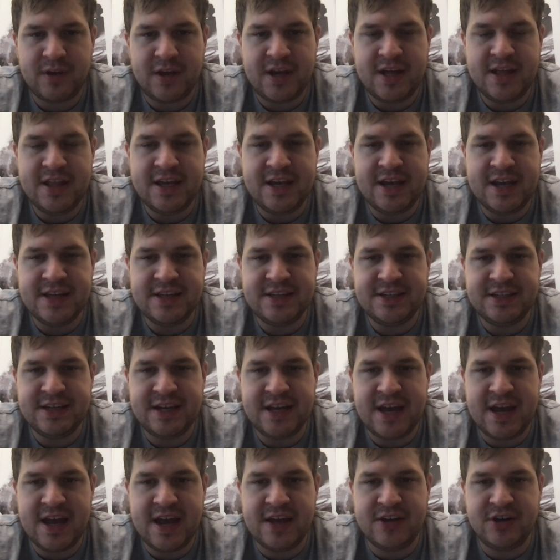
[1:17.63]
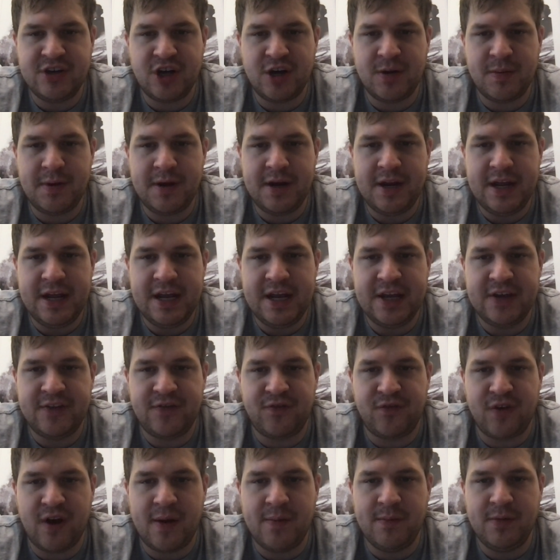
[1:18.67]
in the NCAA tournament. He is
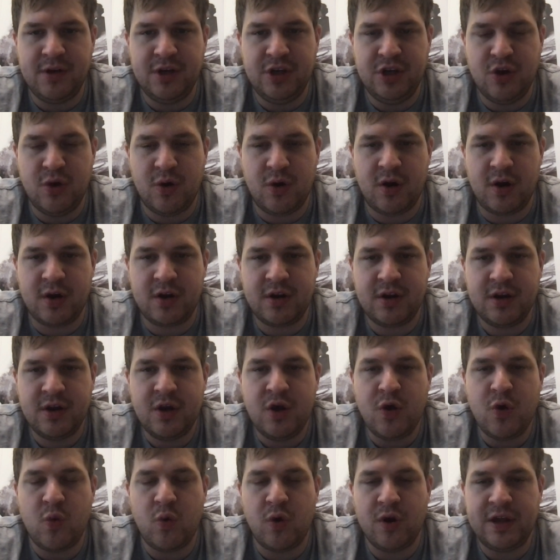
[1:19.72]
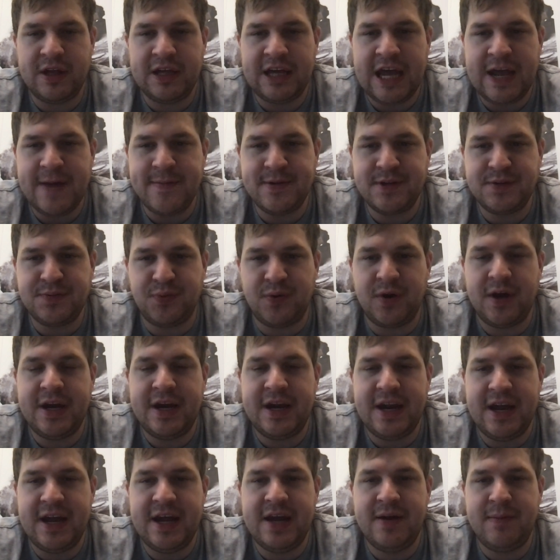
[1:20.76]
from New York, where the game is played
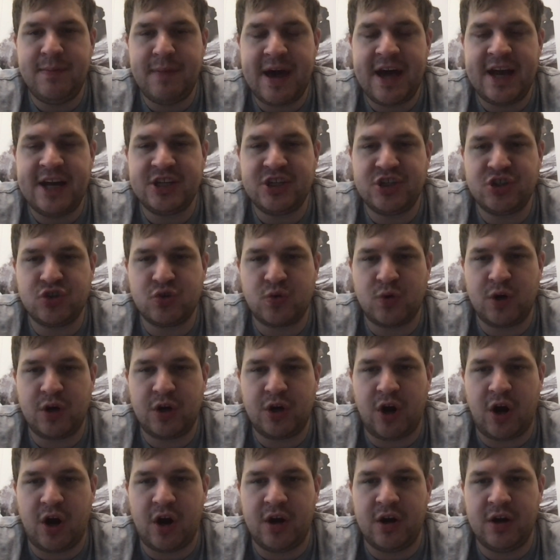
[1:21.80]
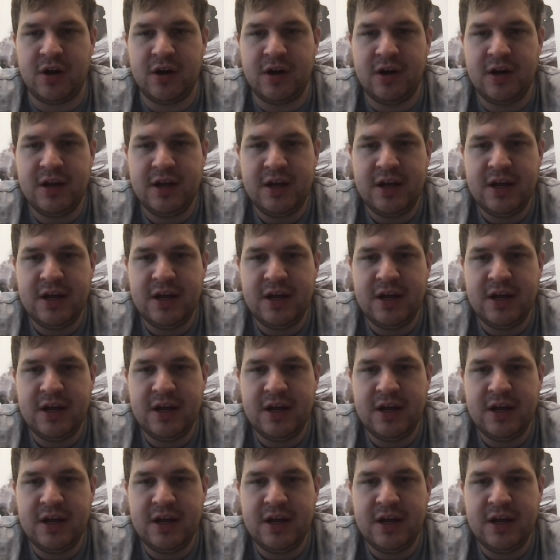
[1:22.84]
in Madison Square Garden.